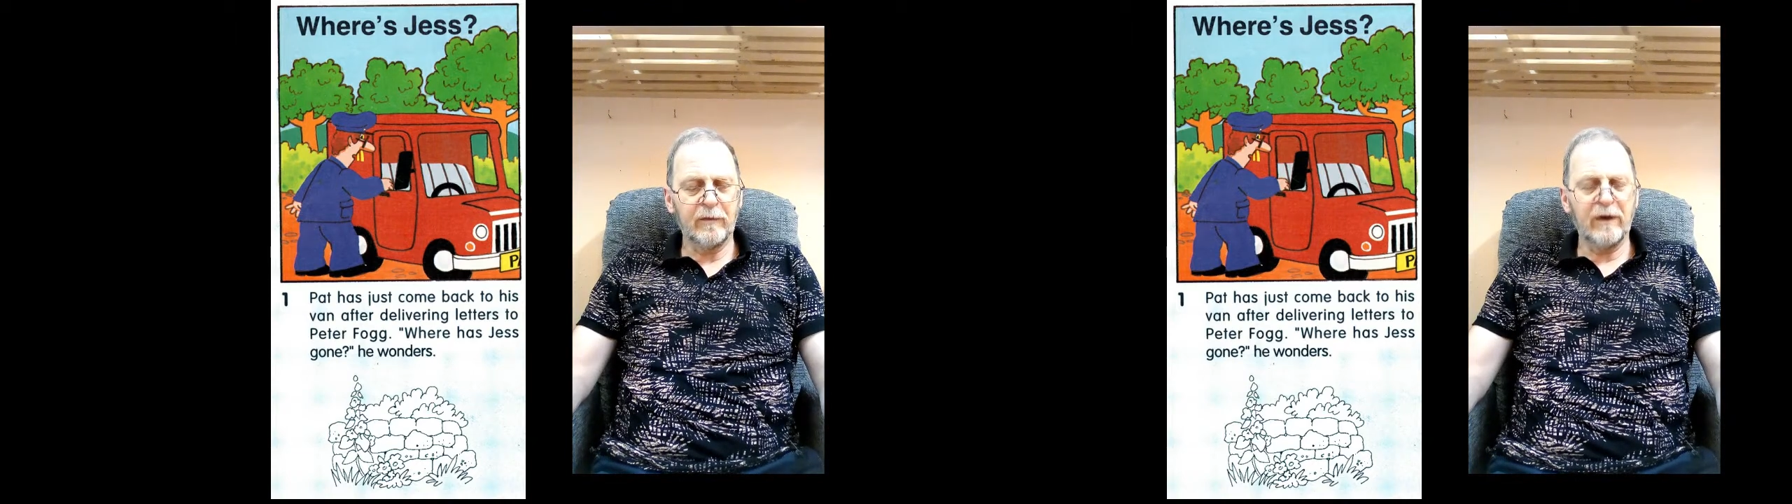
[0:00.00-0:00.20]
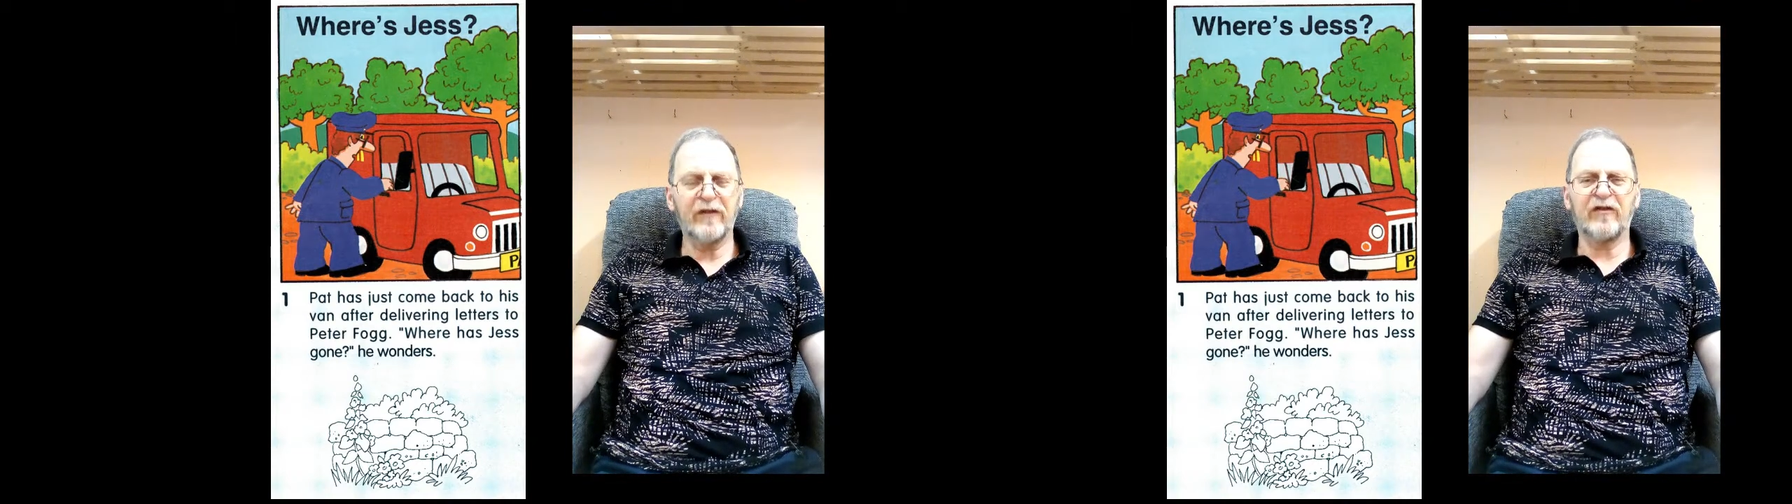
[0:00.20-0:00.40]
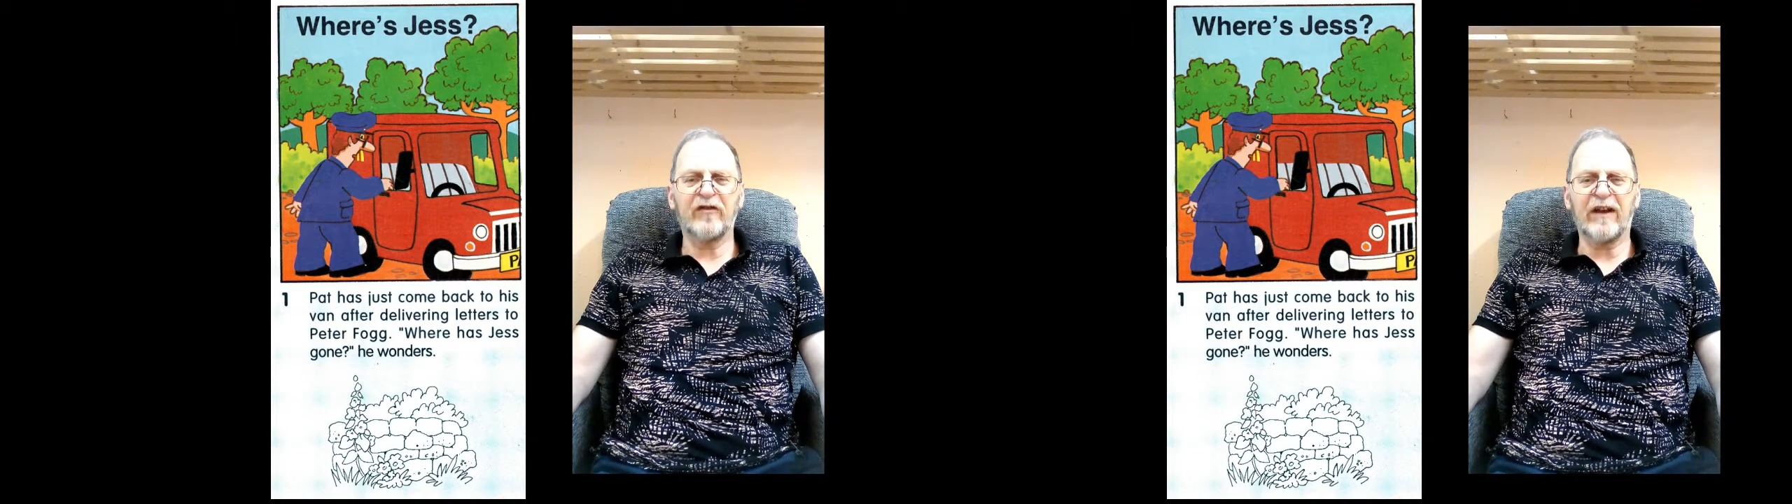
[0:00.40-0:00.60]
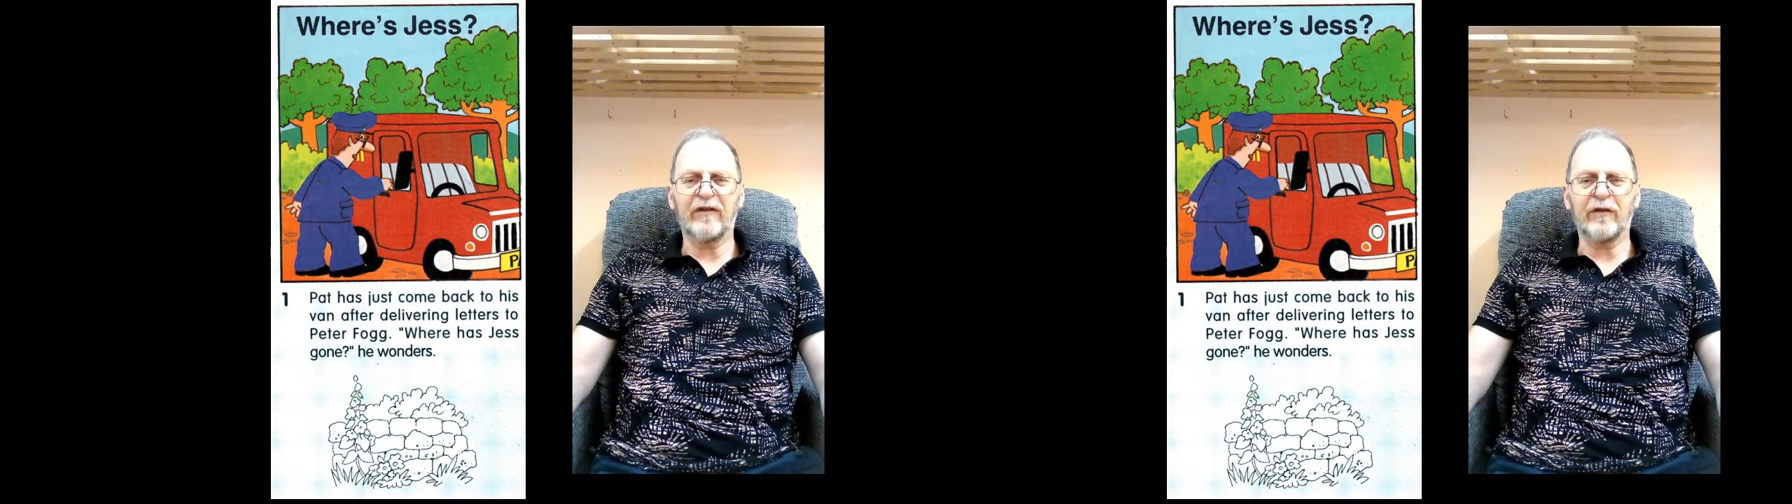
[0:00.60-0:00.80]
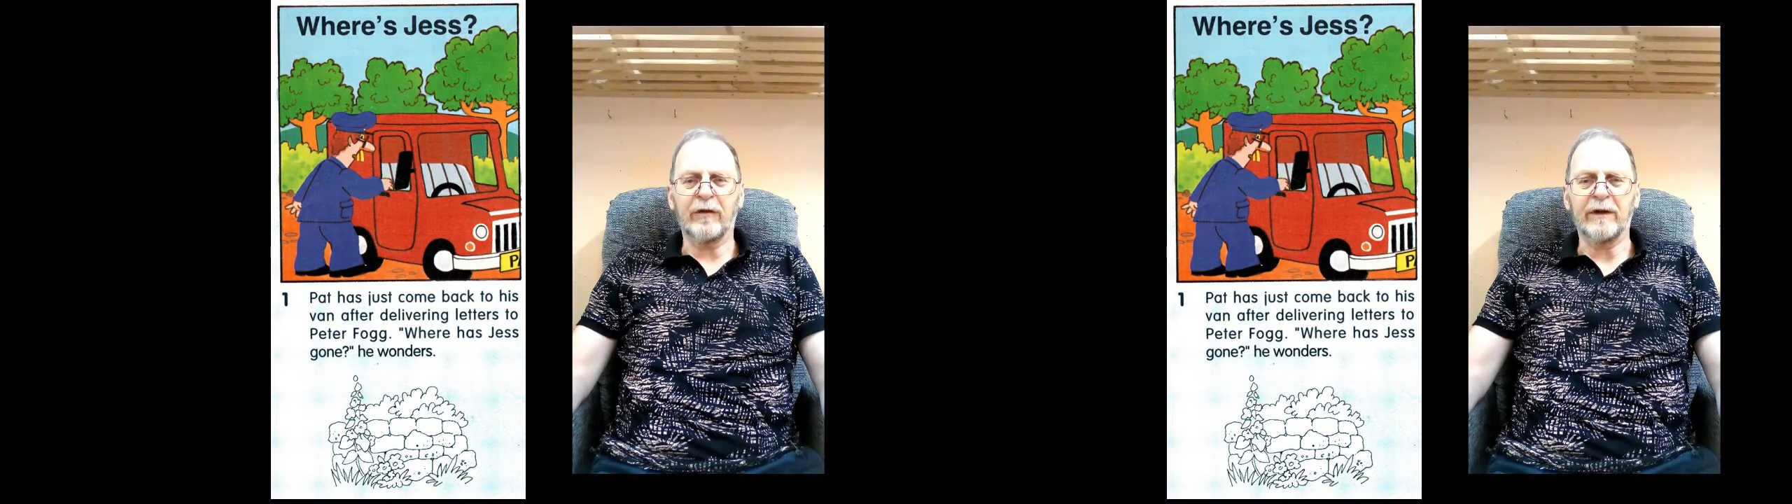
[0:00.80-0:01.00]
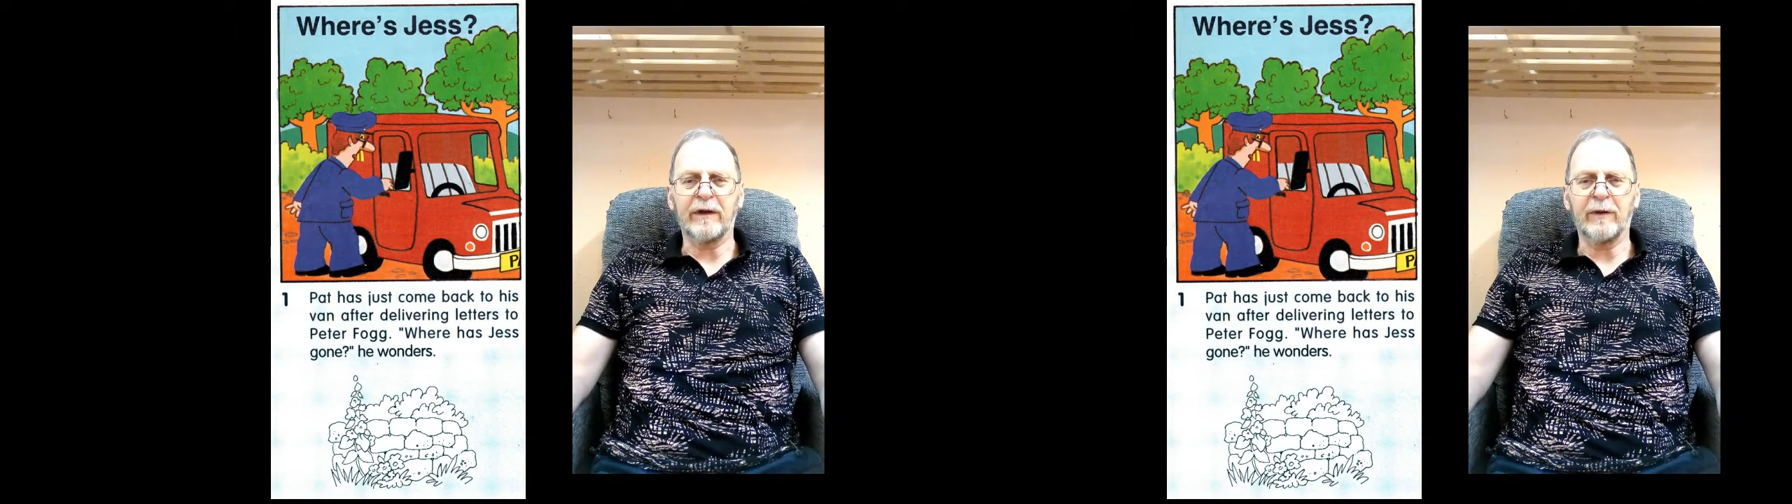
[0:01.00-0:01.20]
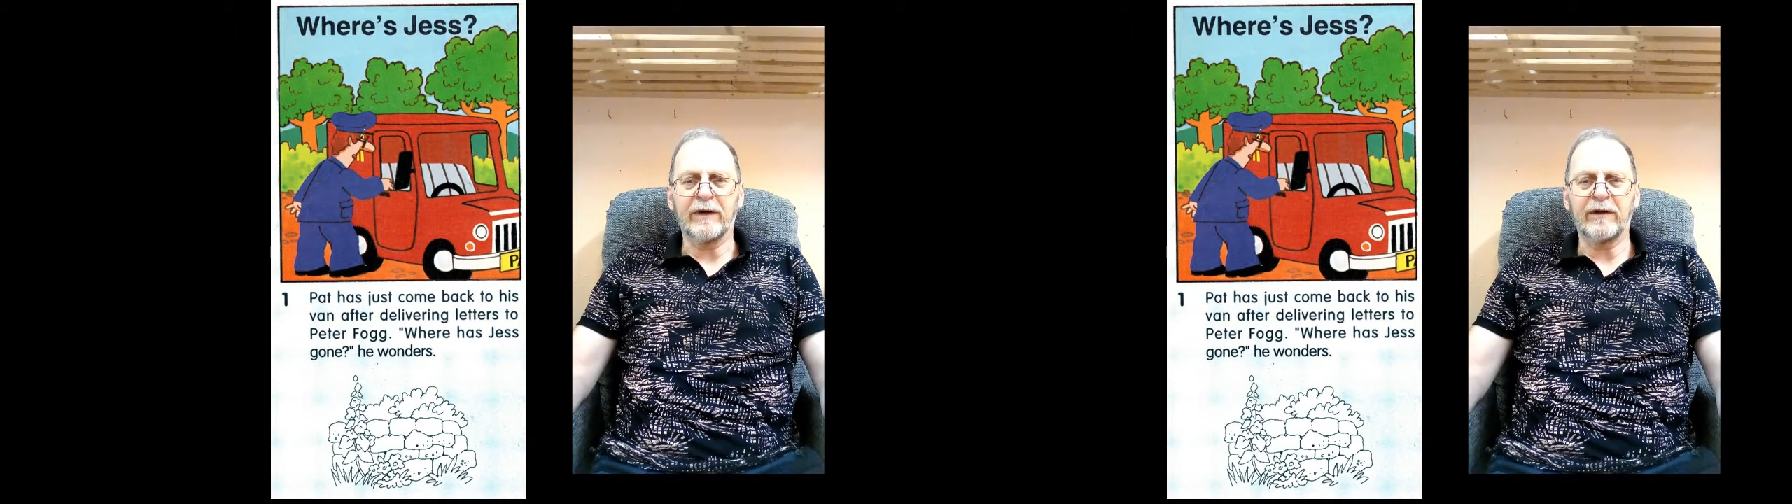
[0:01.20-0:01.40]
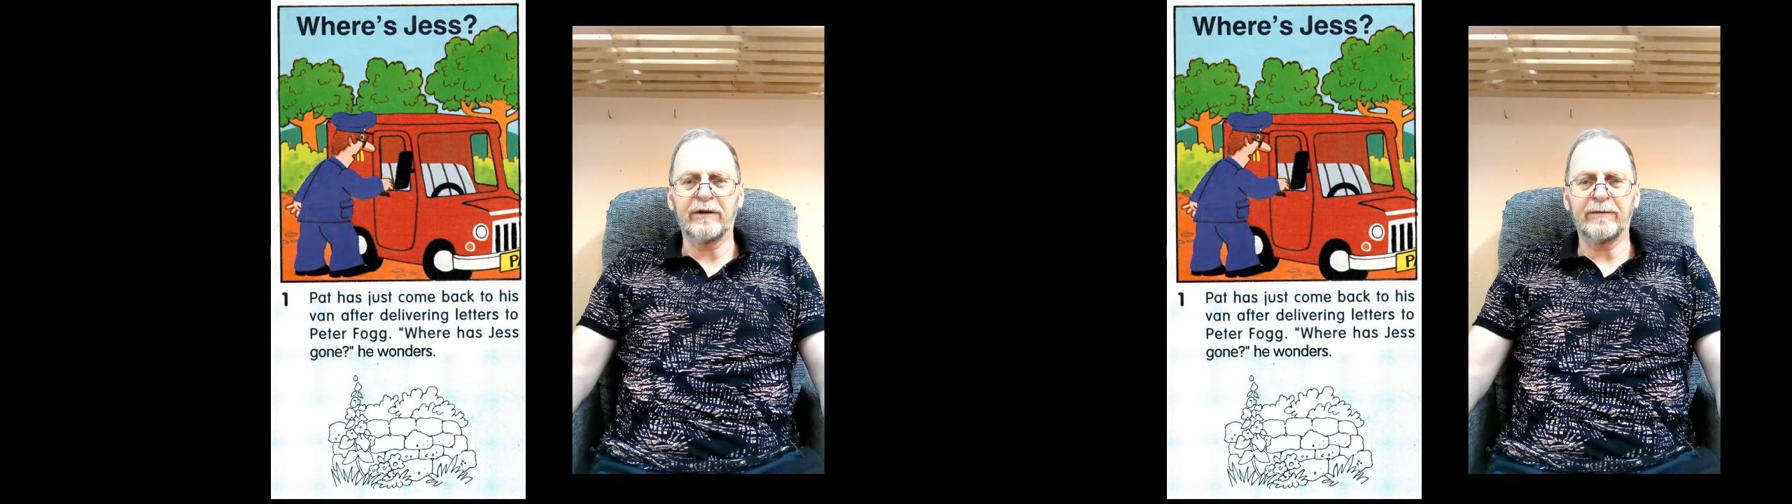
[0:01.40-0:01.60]
Where's Jess gone, he
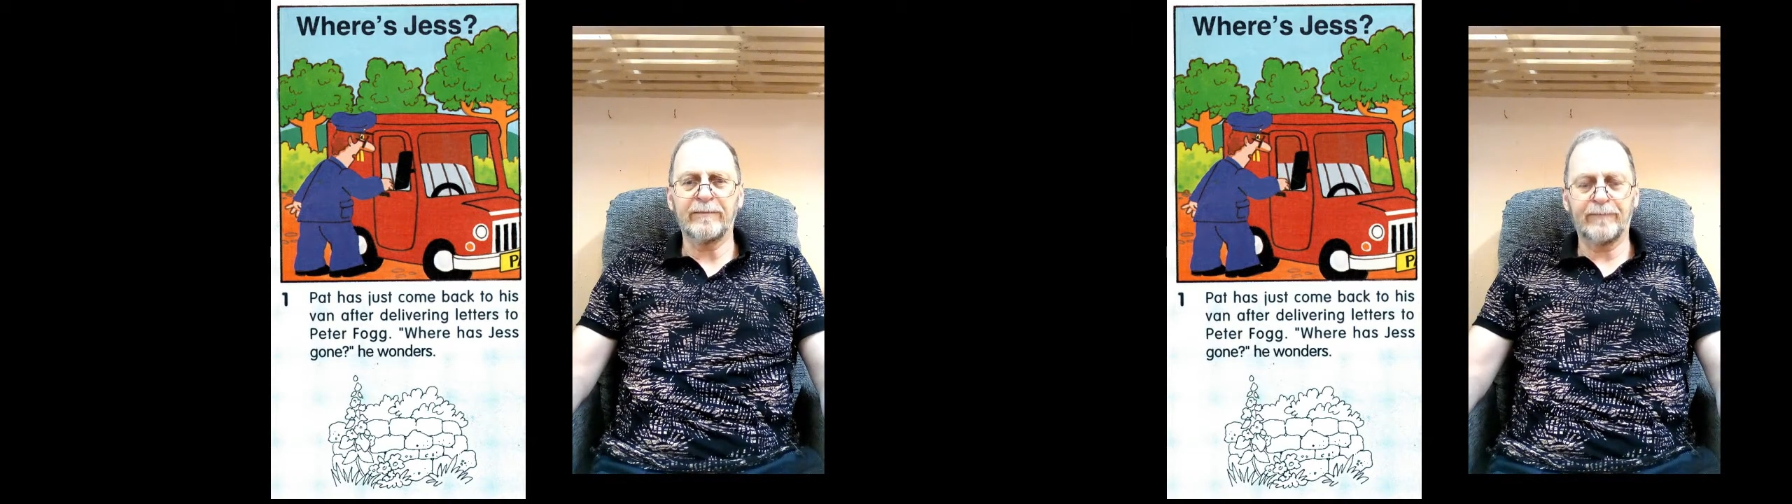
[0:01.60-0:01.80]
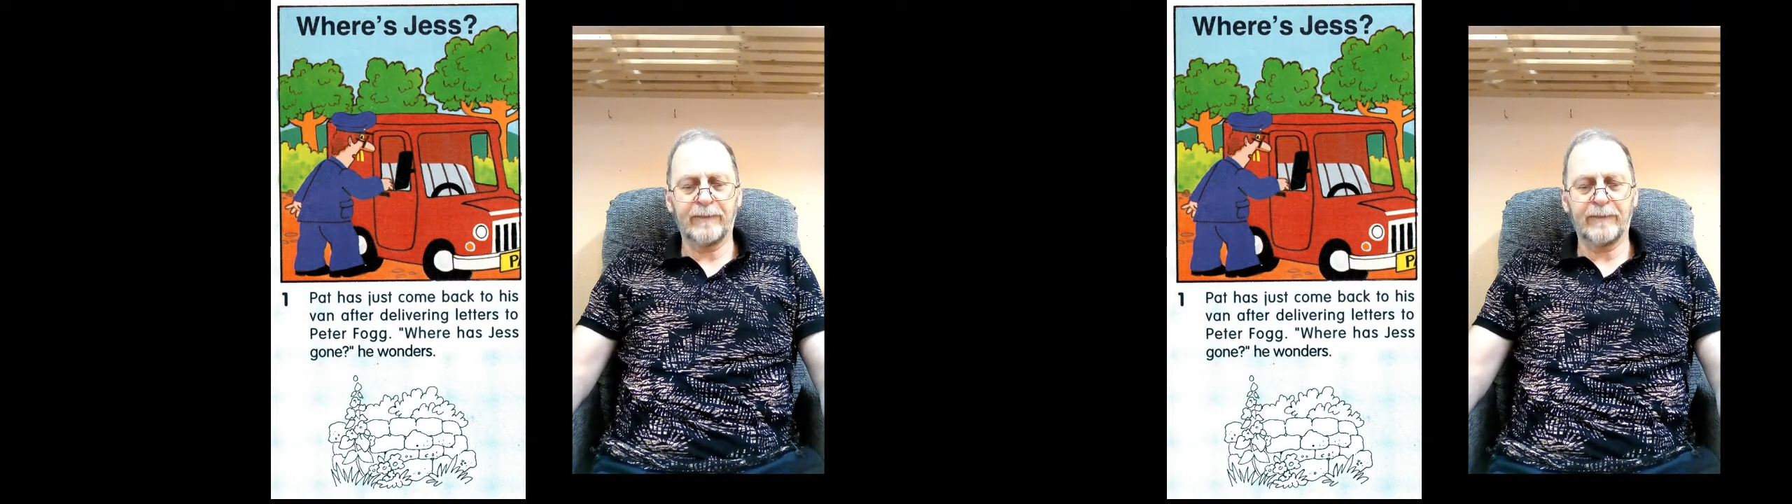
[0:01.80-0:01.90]
wonders.